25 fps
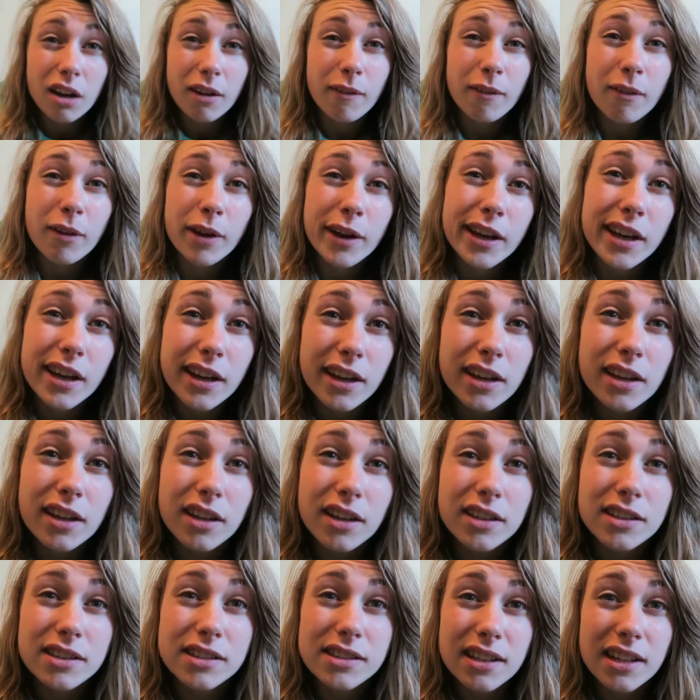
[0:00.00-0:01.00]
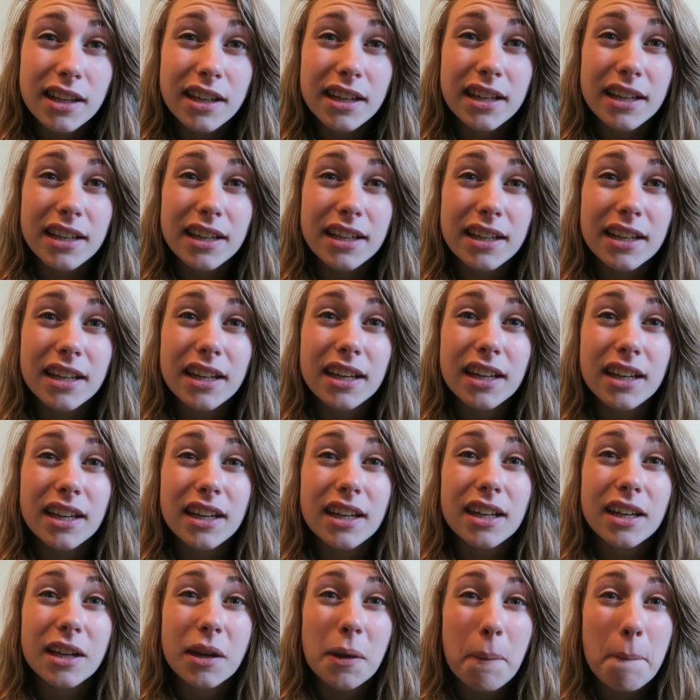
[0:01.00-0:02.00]
ridiculously
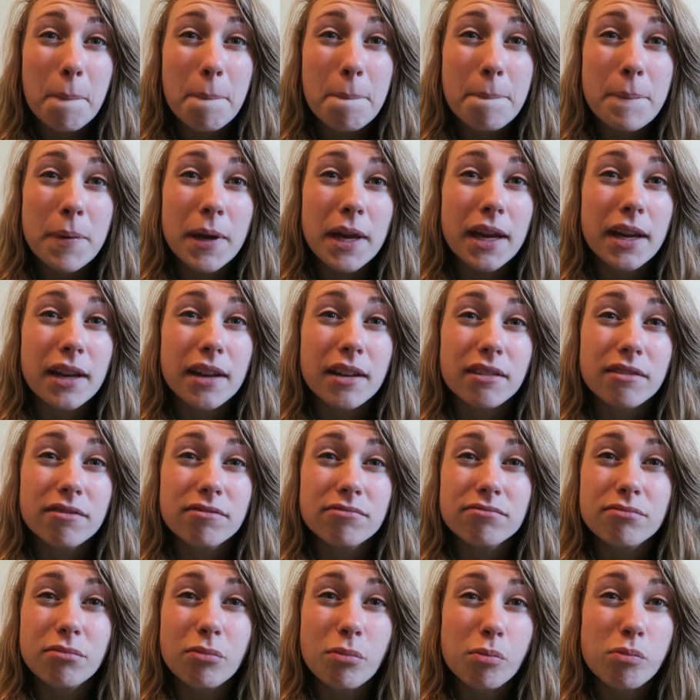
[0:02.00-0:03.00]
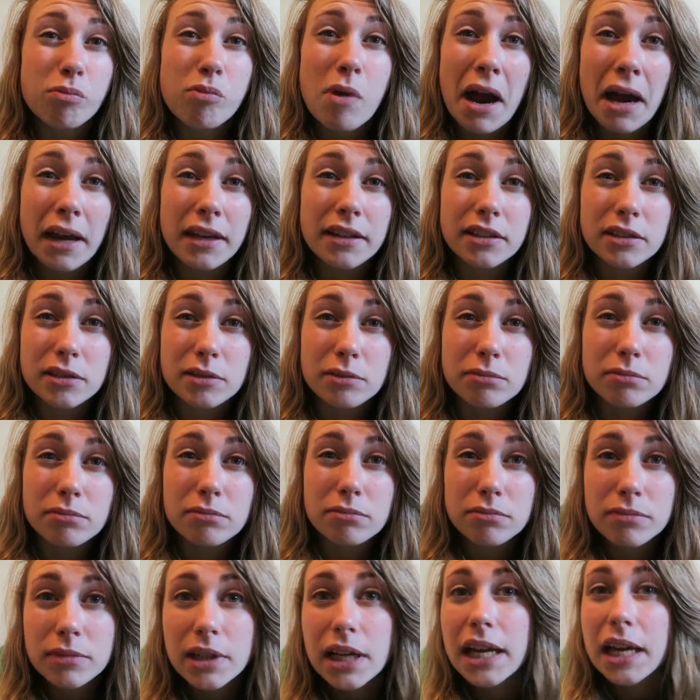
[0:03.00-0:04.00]
big and random
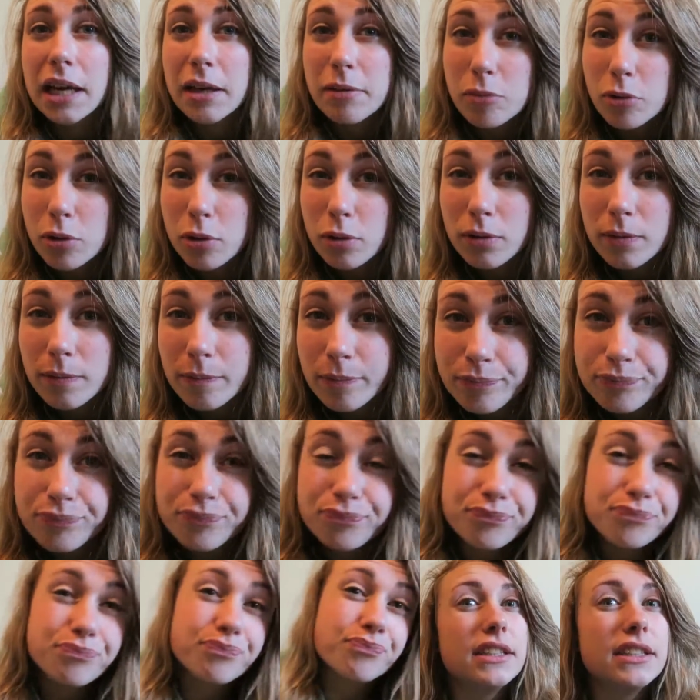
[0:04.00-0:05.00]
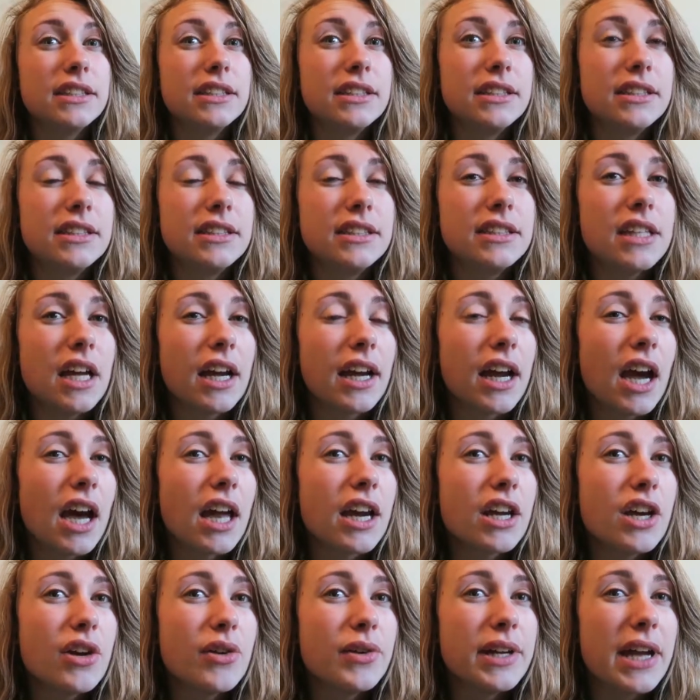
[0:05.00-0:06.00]
anymore. I
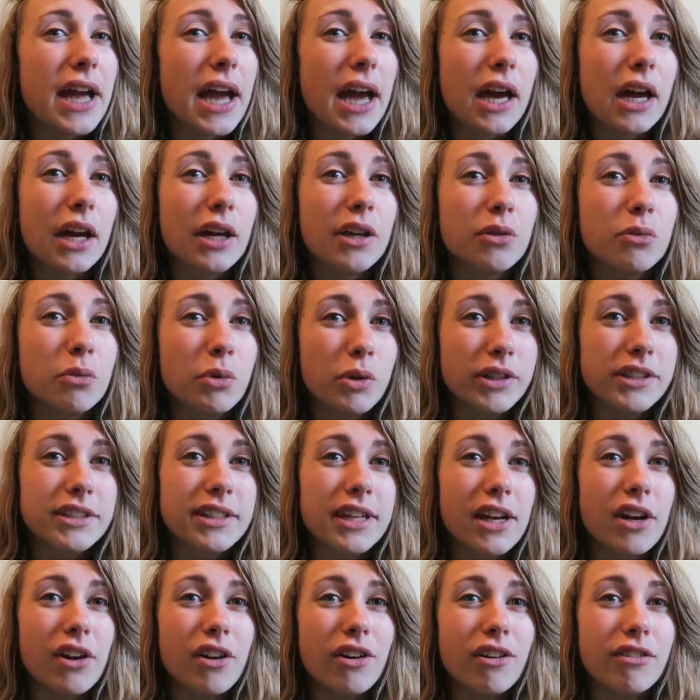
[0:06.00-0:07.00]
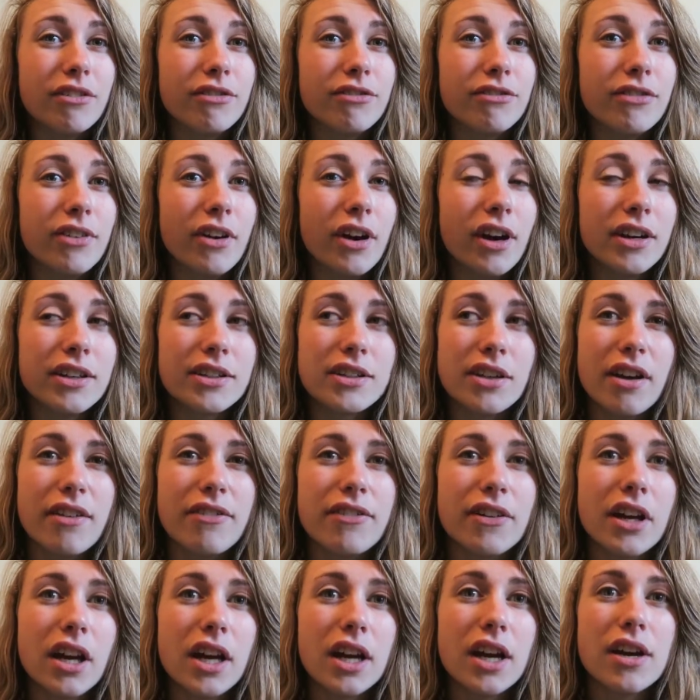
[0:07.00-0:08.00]
kind of only had one day off, so I
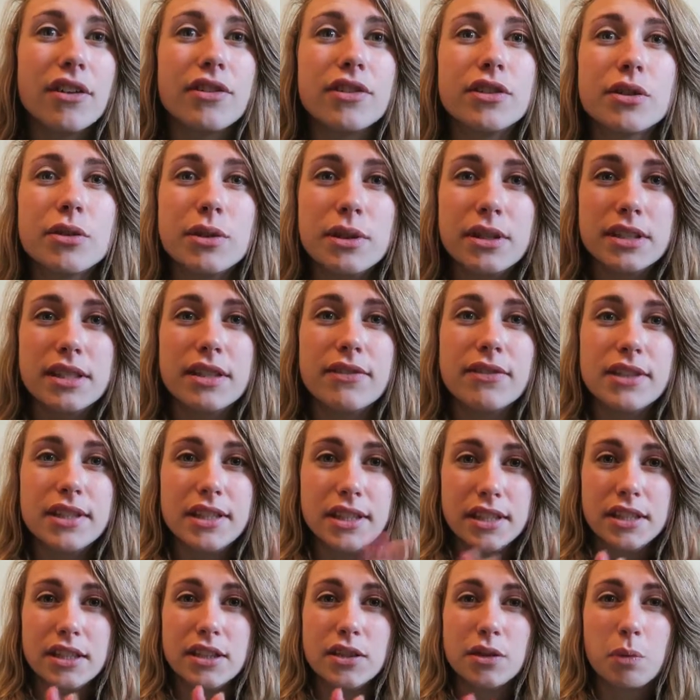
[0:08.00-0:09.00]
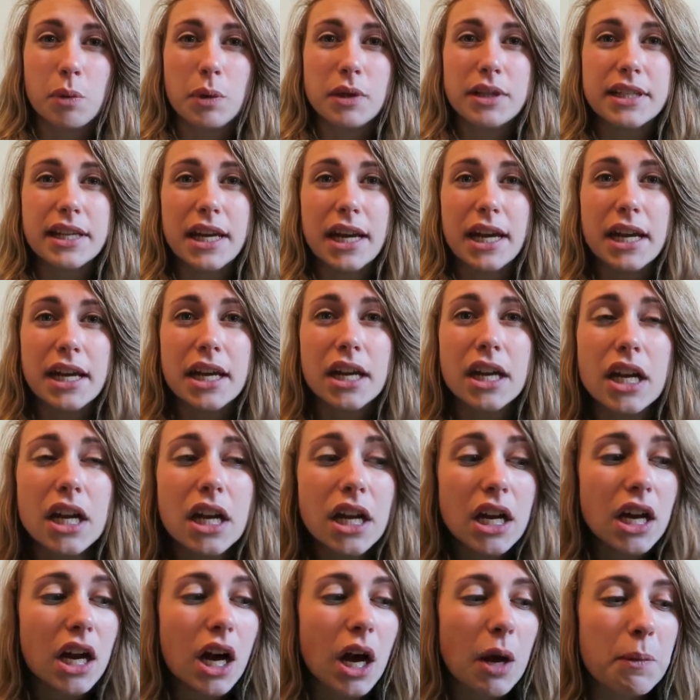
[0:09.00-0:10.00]
feel like I've squeezed everything into one day.
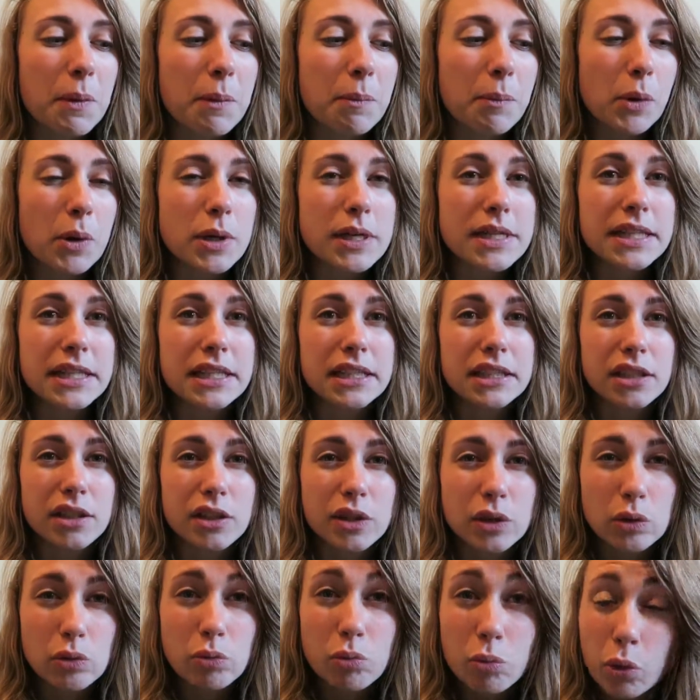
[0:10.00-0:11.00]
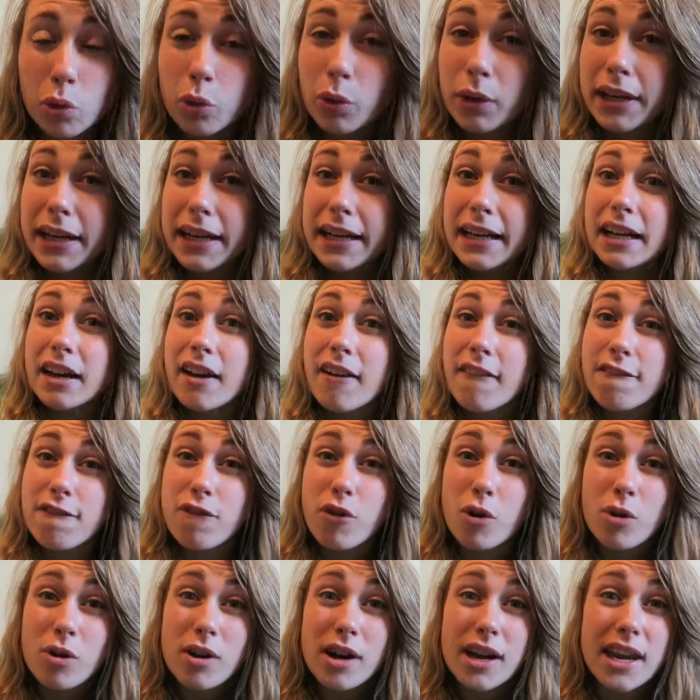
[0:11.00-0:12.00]
I went boxing this morning
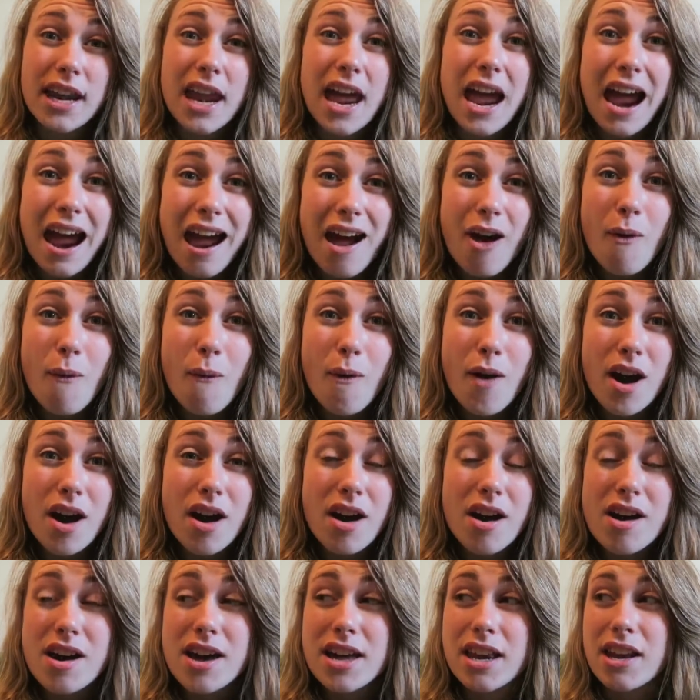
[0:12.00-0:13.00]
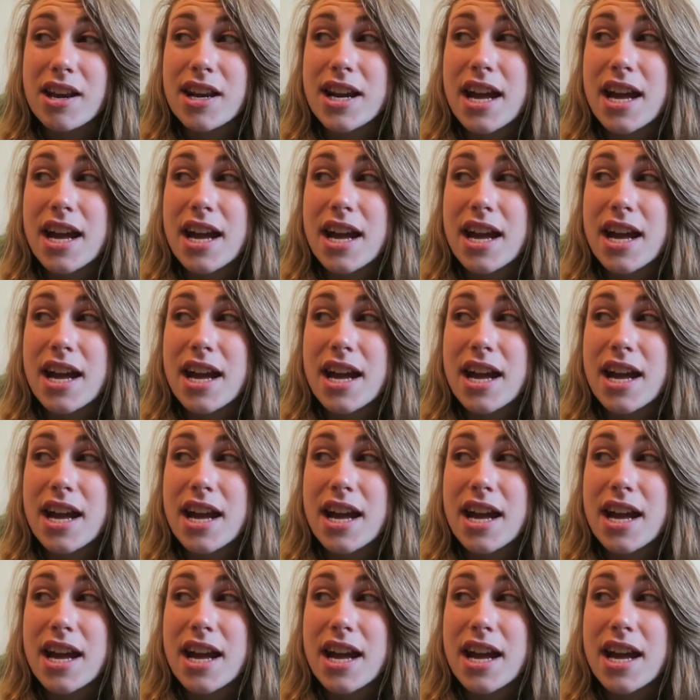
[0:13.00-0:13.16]
for an hour, and